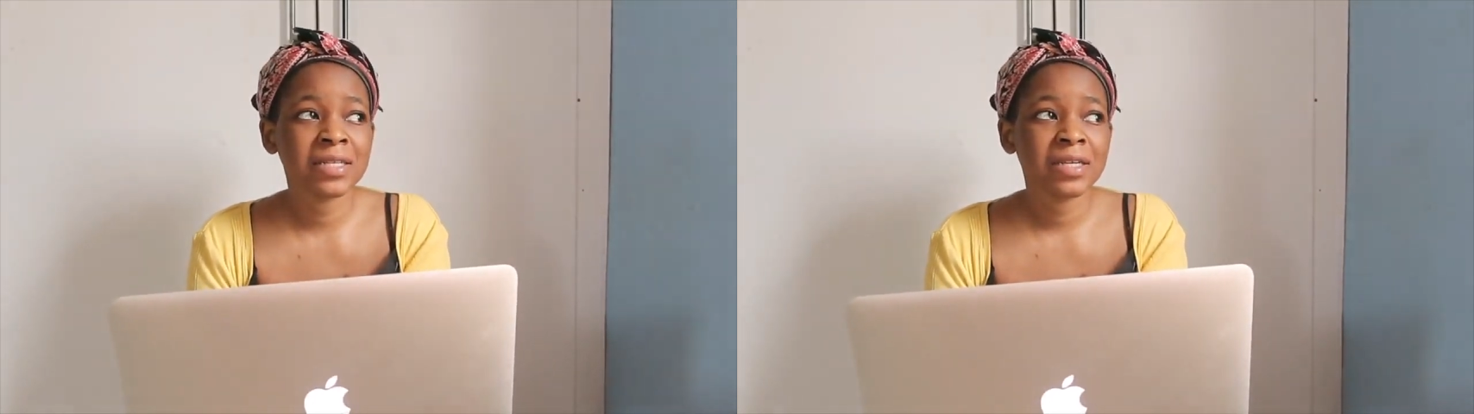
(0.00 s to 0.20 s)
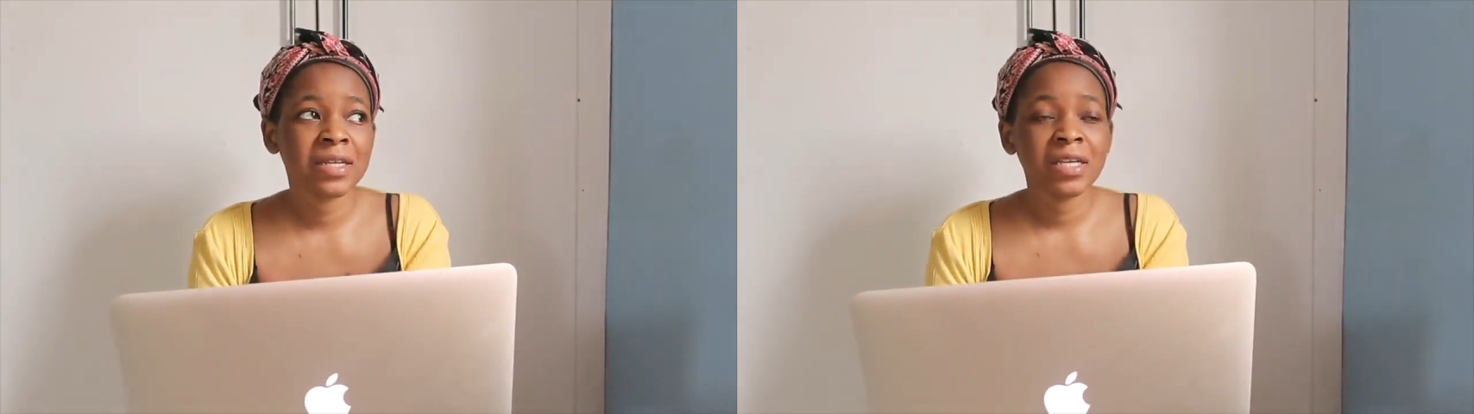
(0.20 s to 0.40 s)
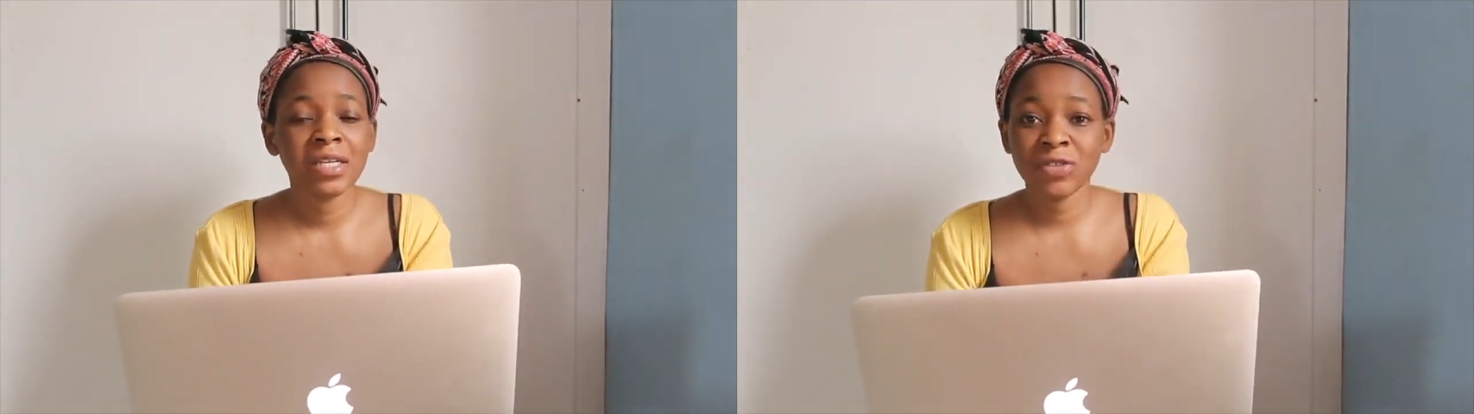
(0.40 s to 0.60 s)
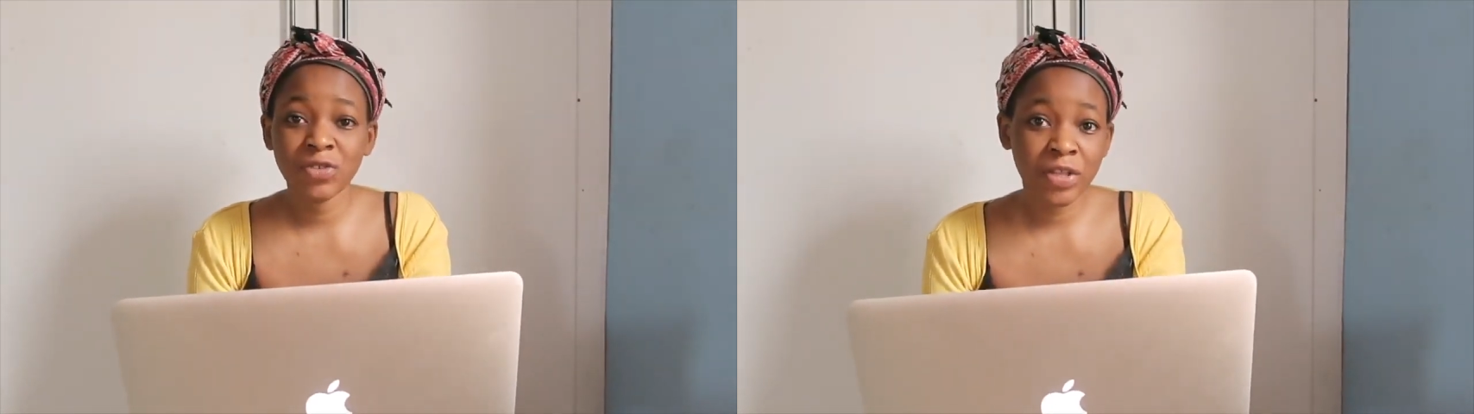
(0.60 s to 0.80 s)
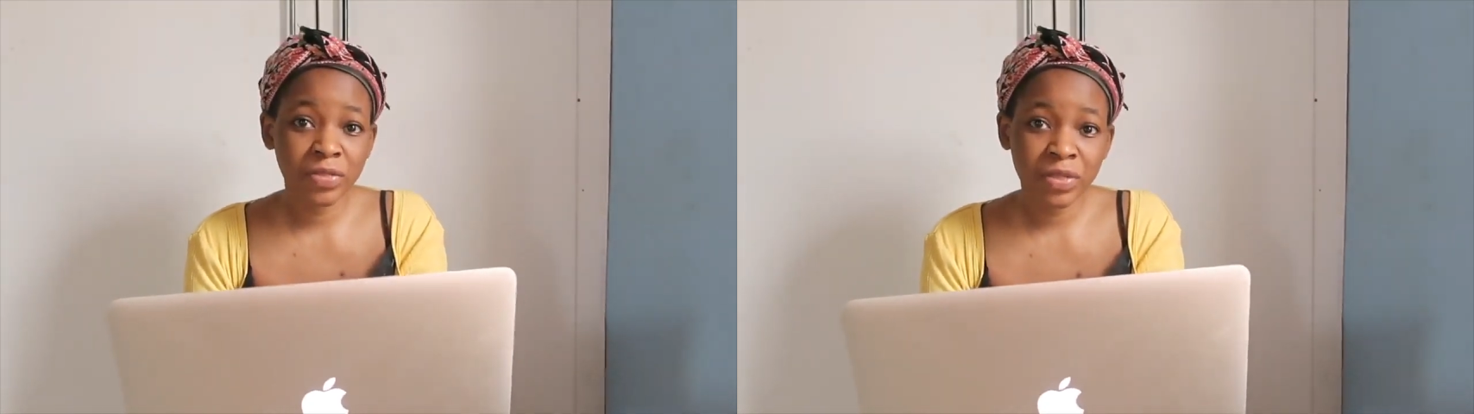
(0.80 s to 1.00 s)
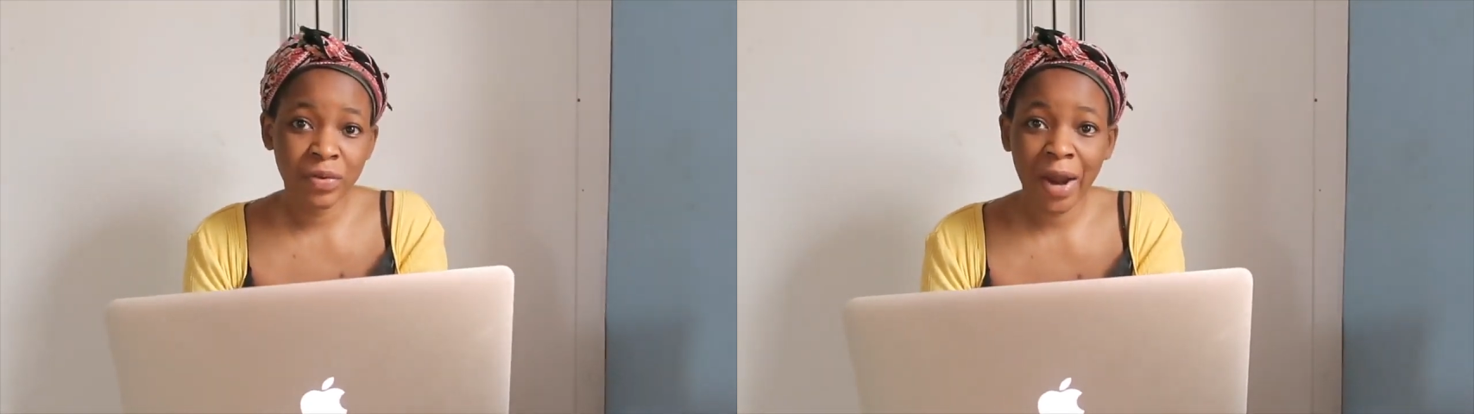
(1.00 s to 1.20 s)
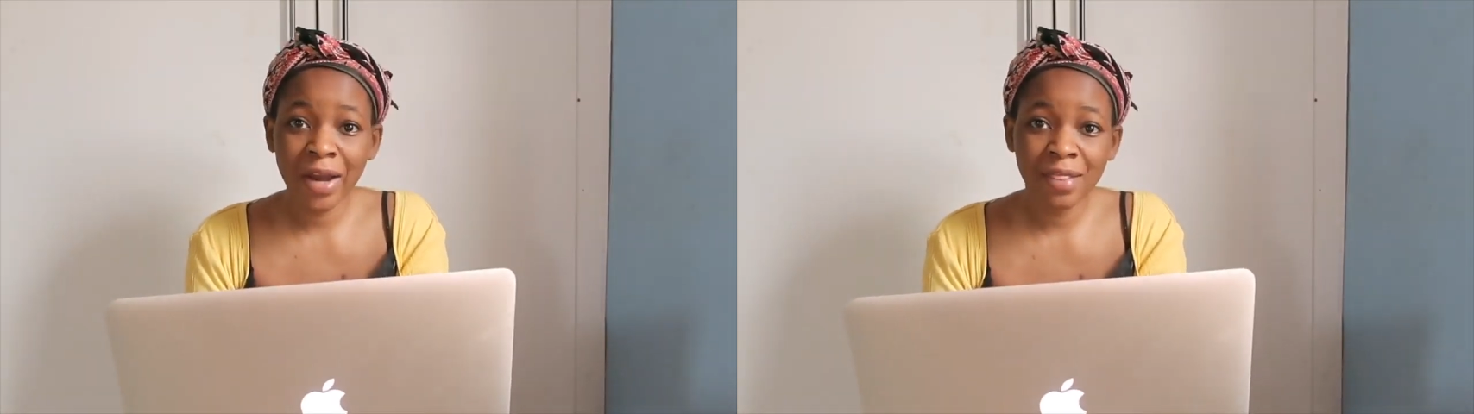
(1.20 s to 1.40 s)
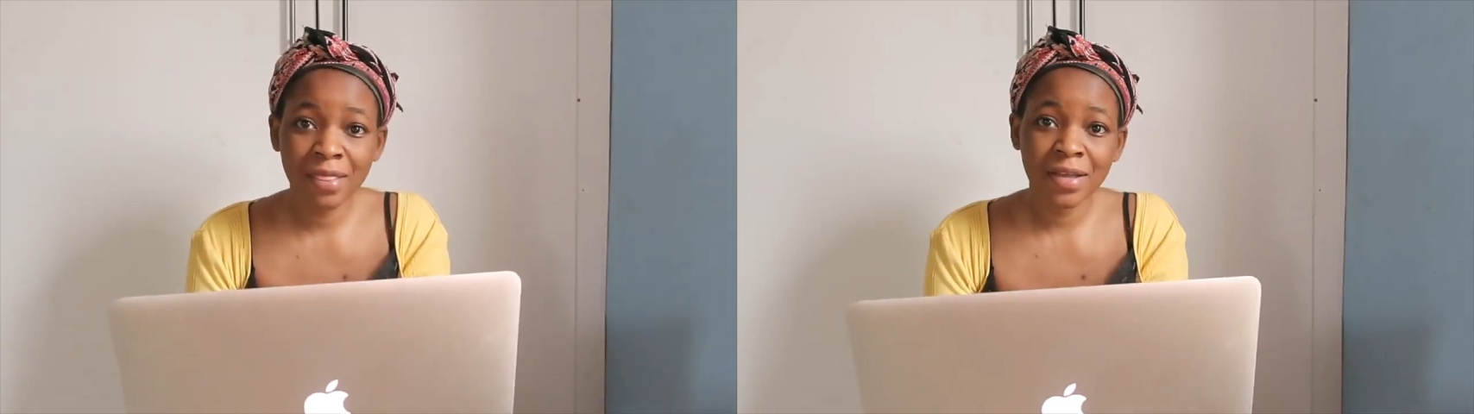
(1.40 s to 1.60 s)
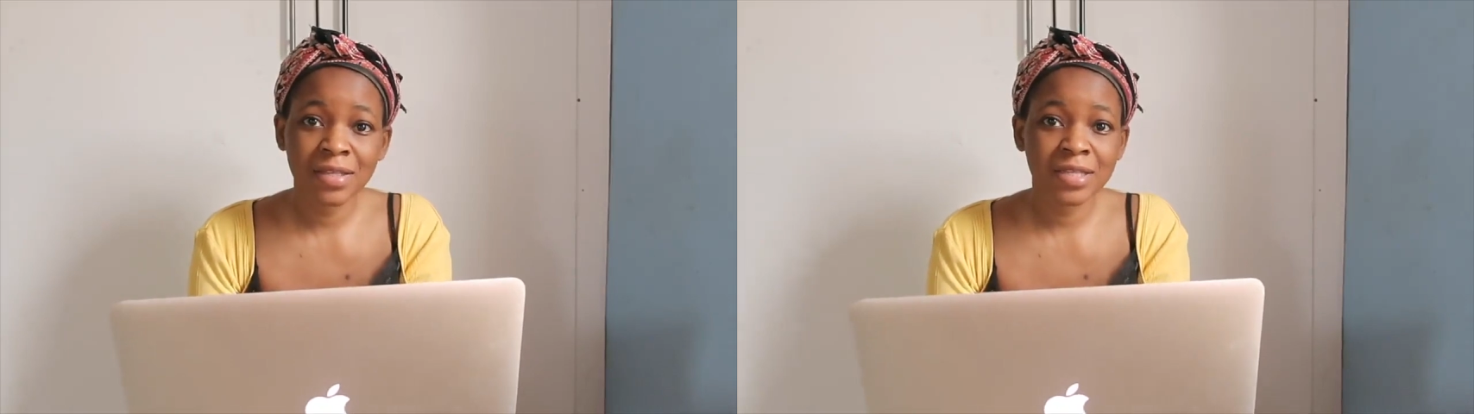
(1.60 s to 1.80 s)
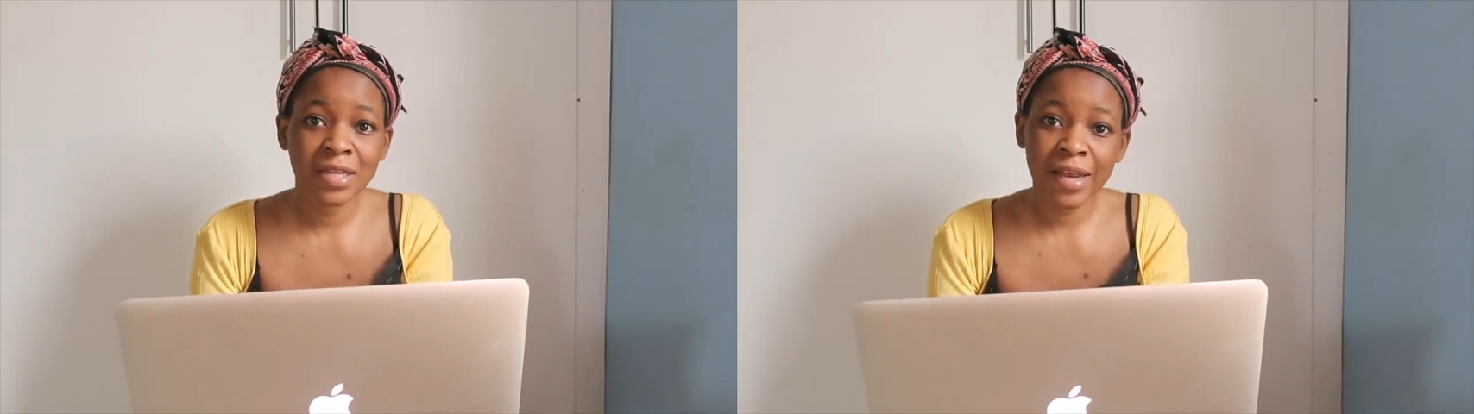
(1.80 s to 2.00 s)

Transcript: you're doing the right things in